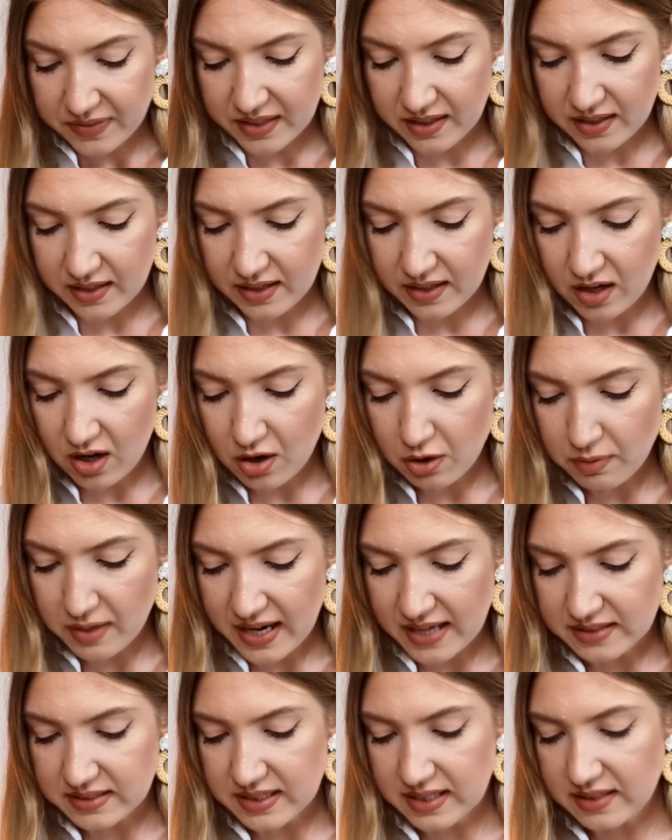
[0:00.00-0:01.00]
All
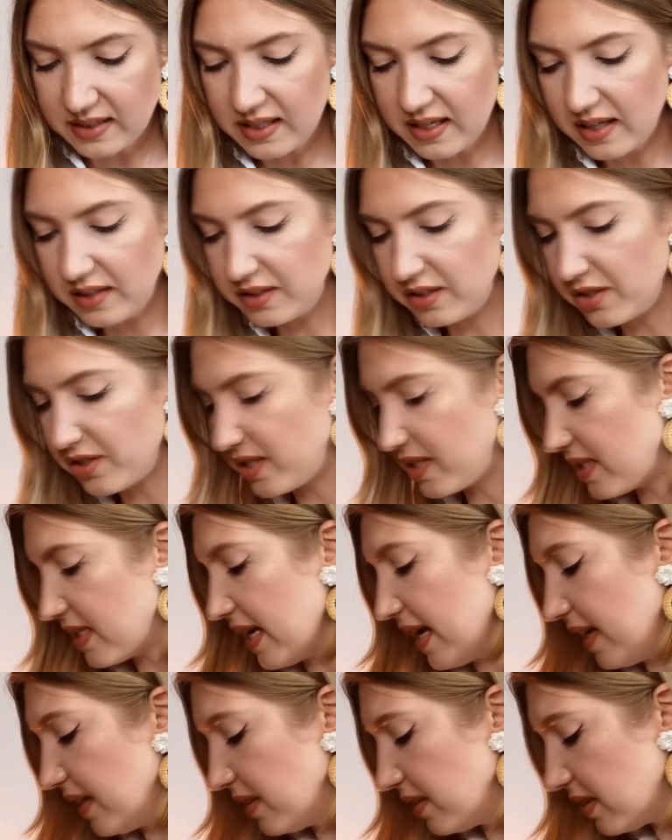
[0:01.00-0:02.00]
right, another
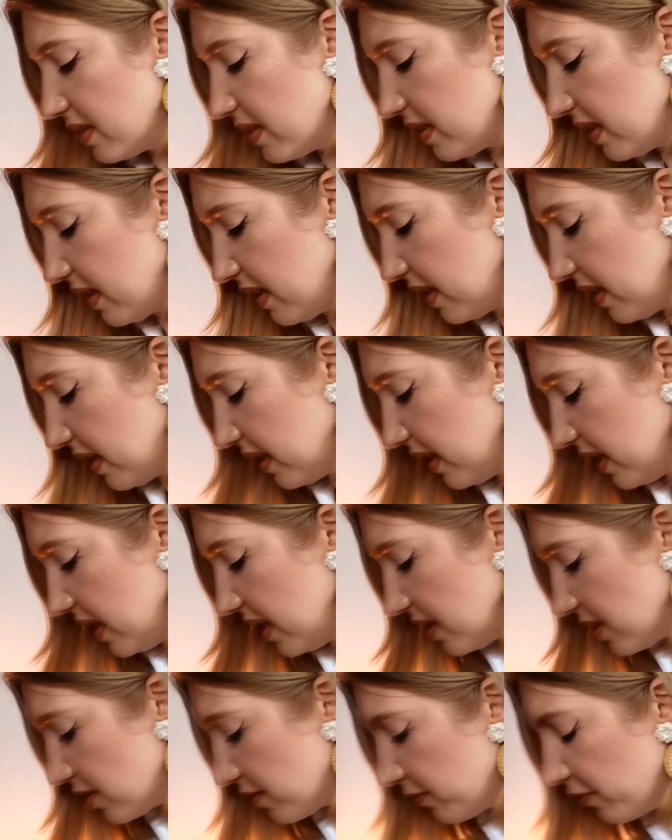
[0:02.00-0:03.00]
scent
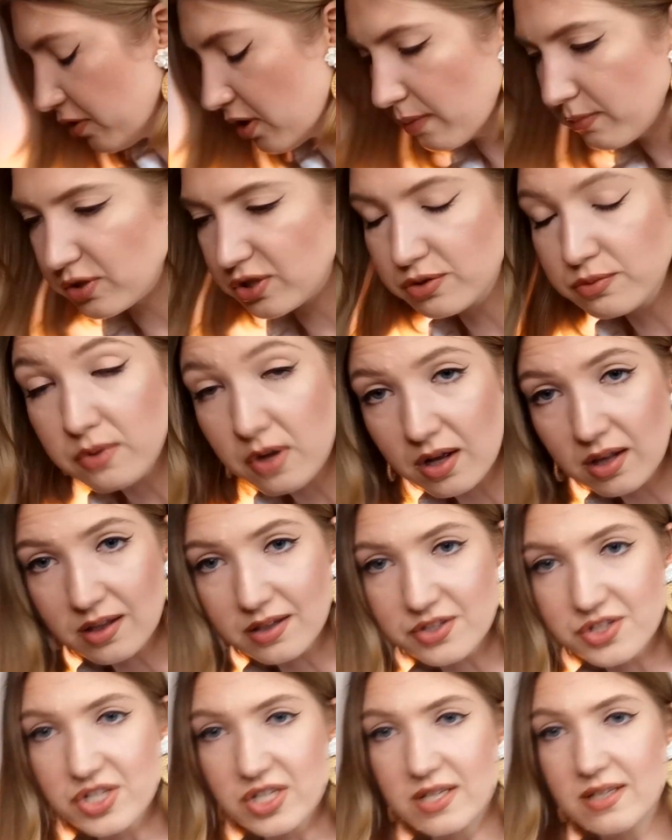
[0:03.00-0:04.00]
is from
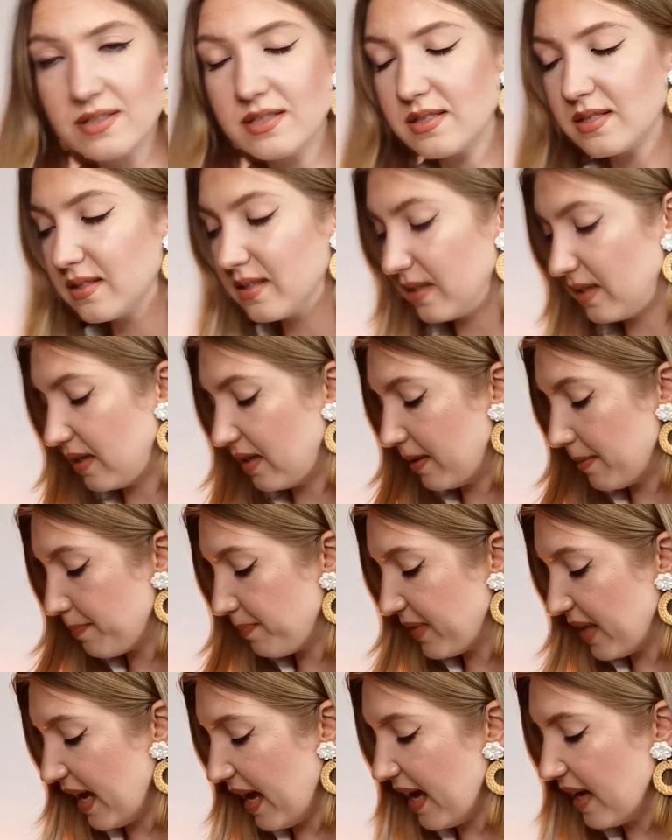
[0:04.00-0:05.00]
Zoologist,
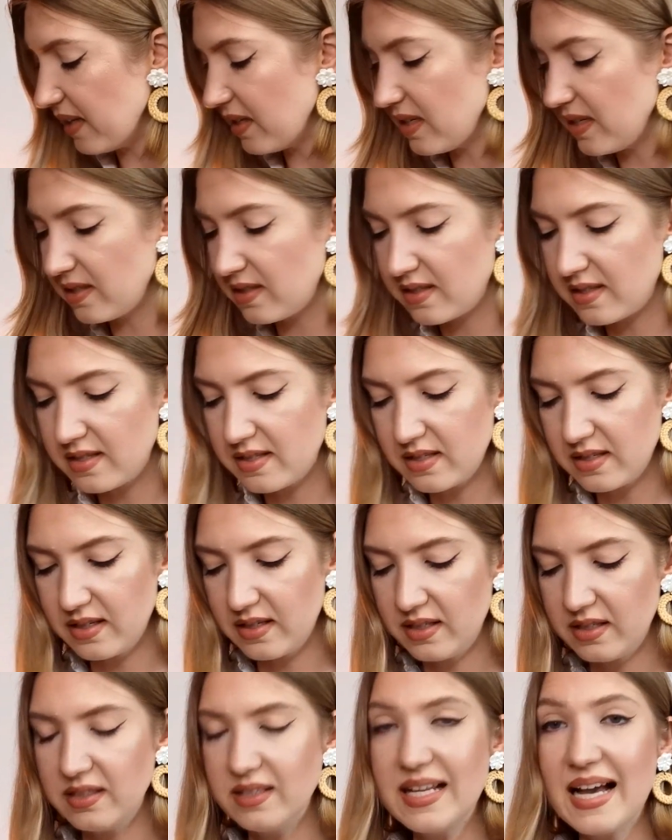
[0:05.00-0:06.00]
and it's
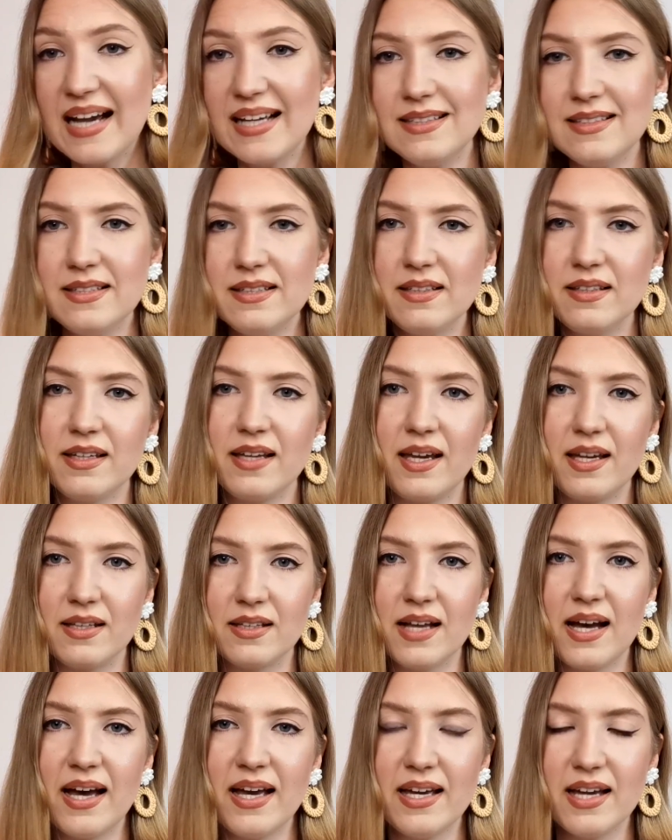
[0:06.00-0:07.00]

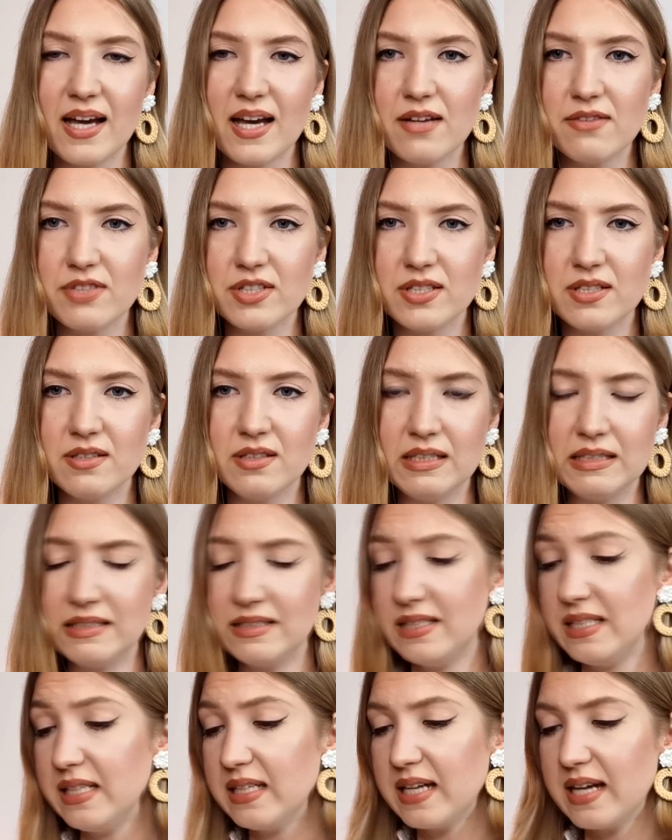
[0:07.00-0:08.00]
Nightingale. I have
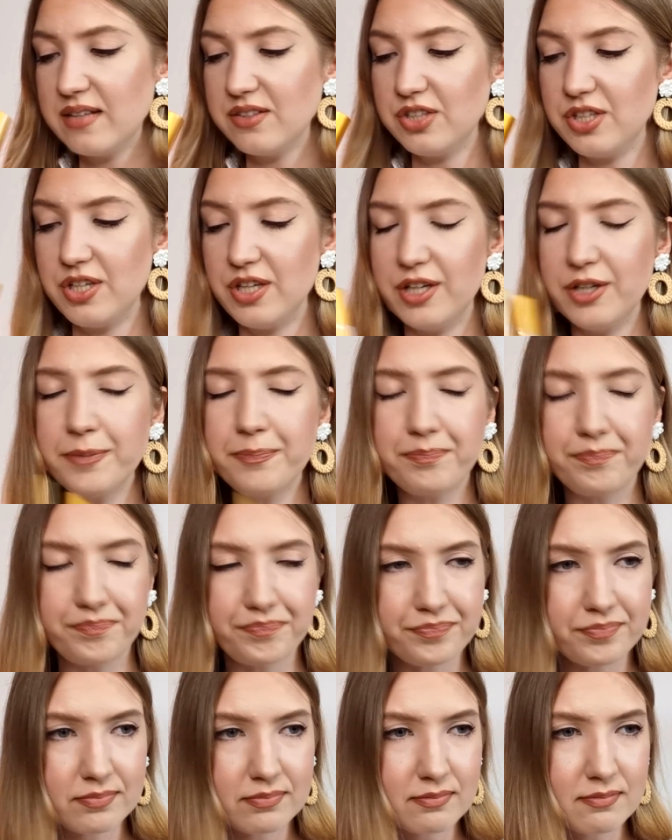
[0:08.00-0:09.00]
a decant here,
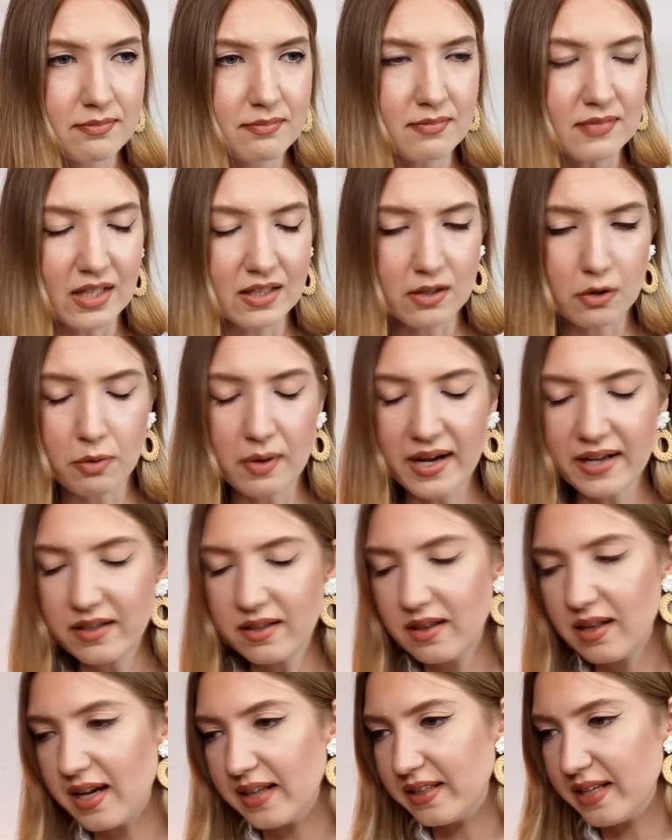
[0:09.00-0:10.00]

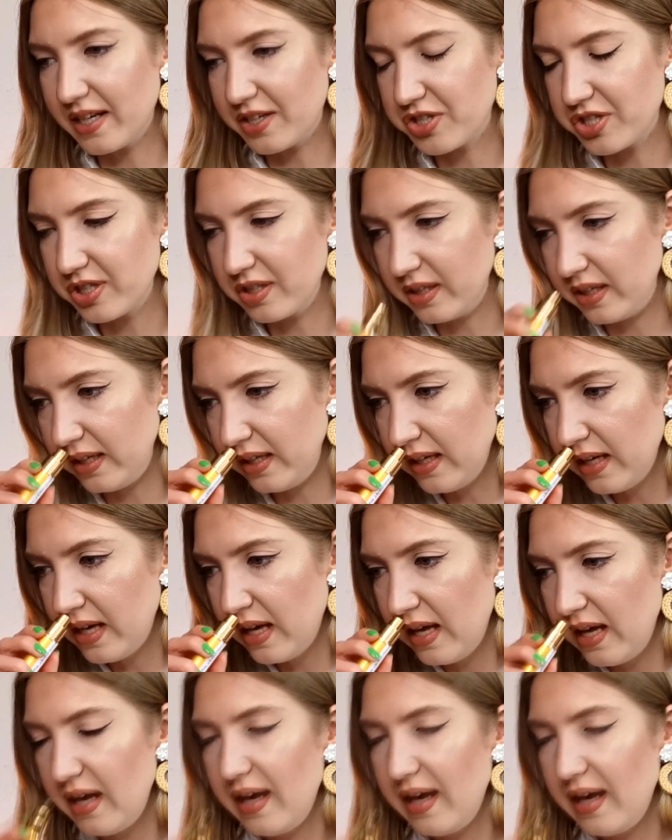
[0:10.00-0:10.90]
quite a lot actually.